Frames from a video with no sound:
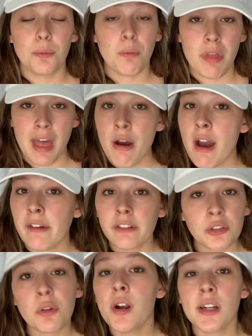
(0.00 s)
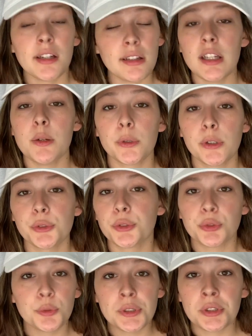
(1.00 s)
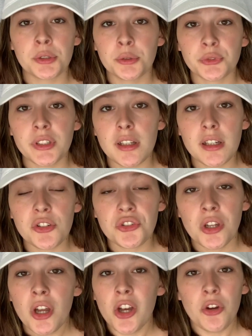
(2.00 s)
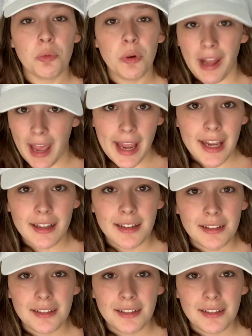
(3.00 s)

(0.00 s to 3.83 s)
without ever going to SeaWorld or doing their own research would hate